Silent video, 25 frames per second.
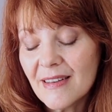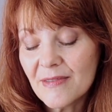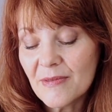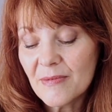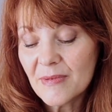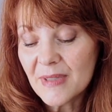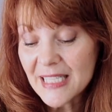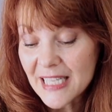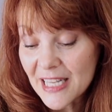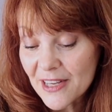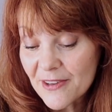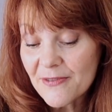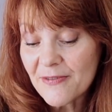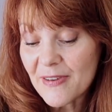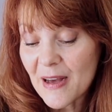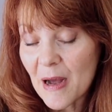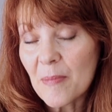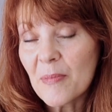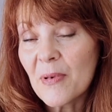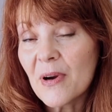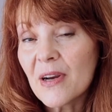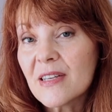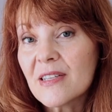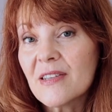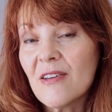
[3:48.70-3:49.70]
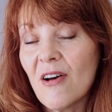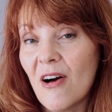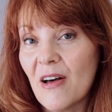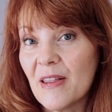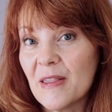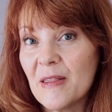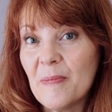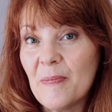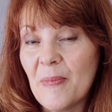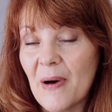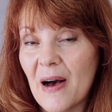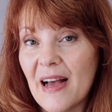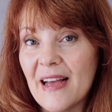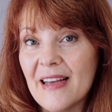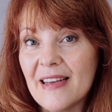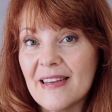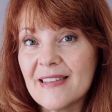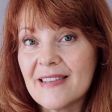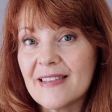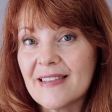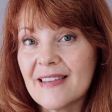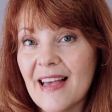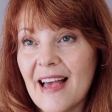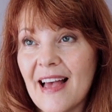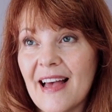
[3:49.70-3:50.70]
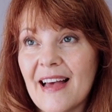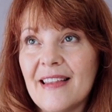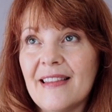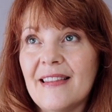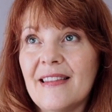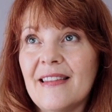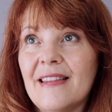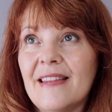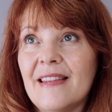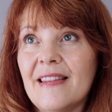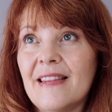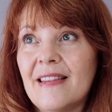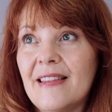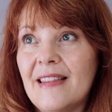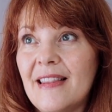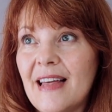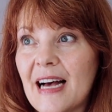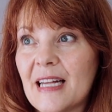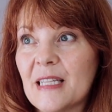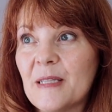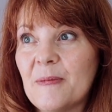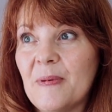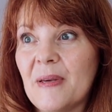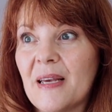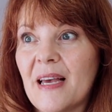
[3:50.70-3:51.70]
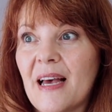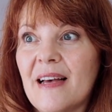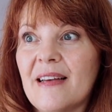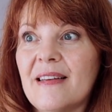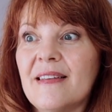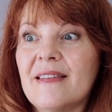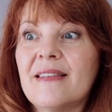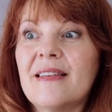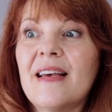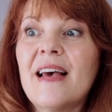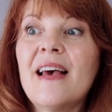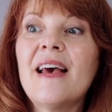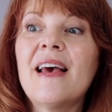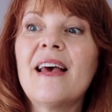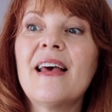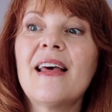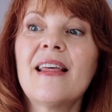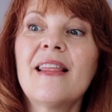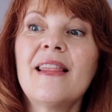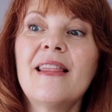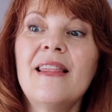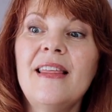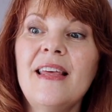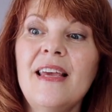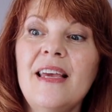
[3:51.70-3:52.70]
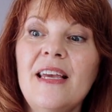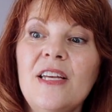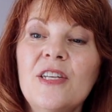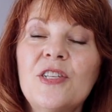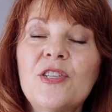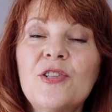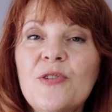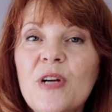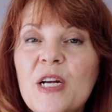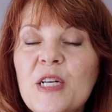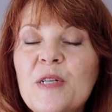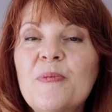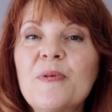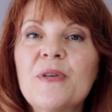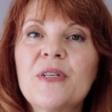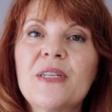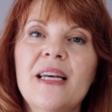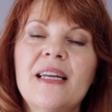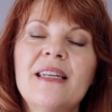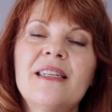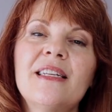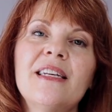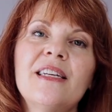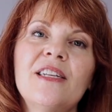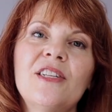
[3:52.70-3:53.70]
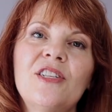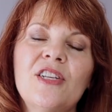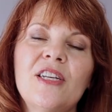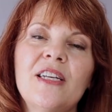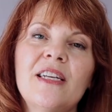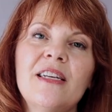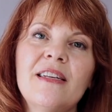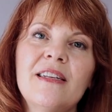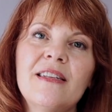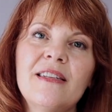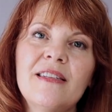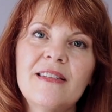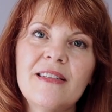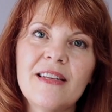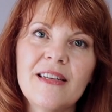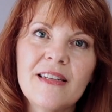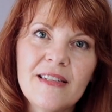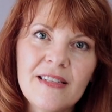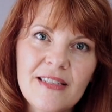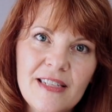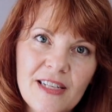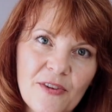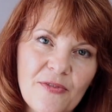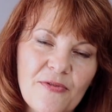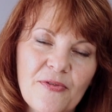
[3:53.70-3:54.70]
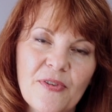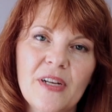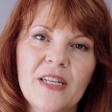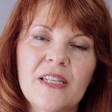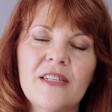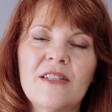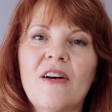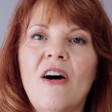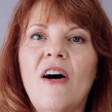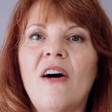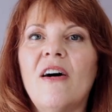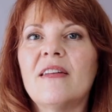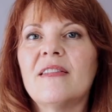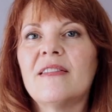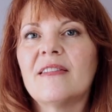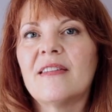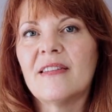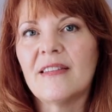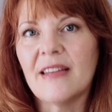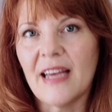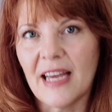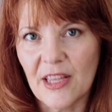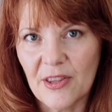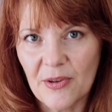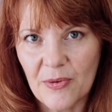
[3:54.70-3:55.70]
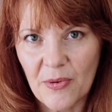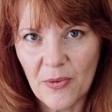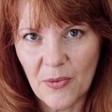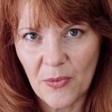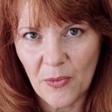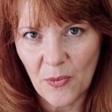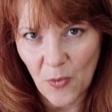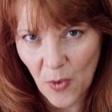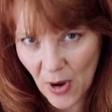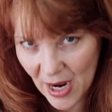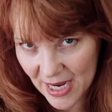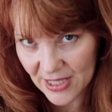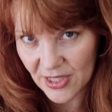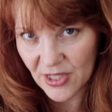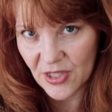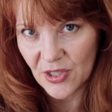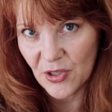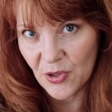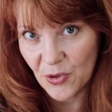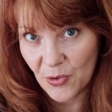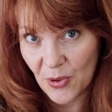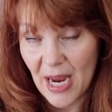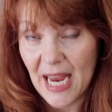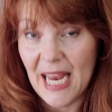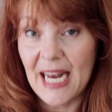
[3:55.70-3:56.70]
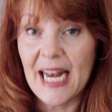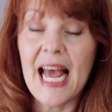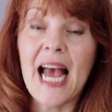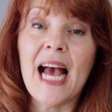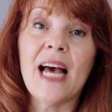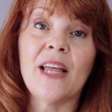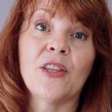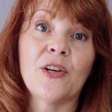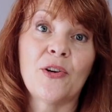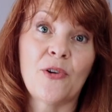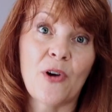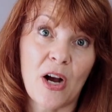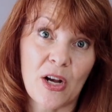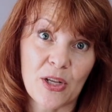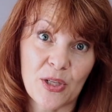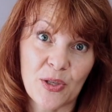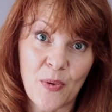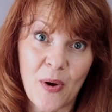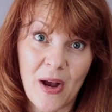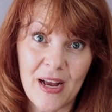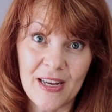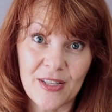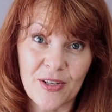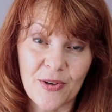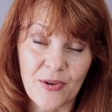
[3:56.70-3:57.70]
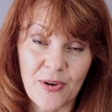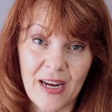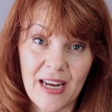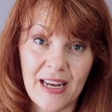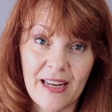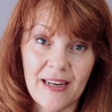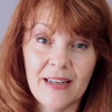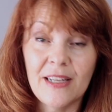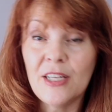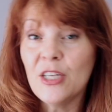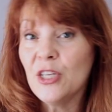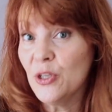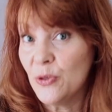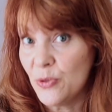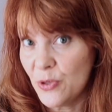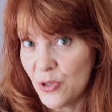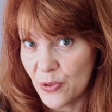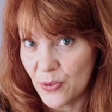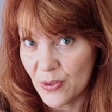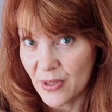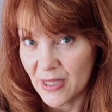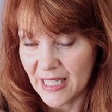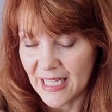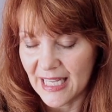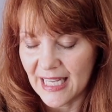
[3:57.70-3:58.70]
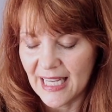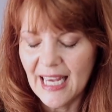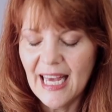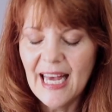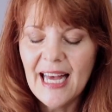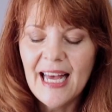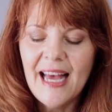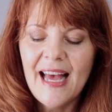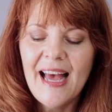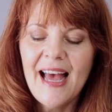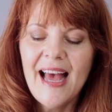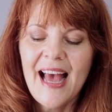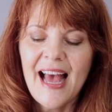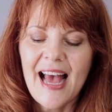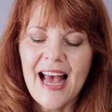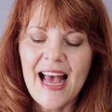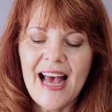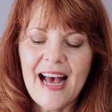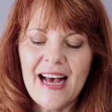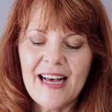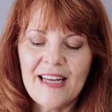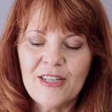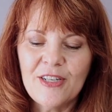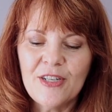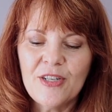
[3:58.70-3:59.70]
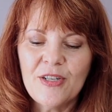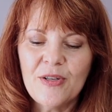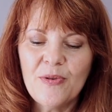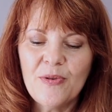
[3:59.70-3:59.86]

knit fabrics on the bias, and that's because the stretch percentage is different on the lengthwise grain and the crosswise grain usually. And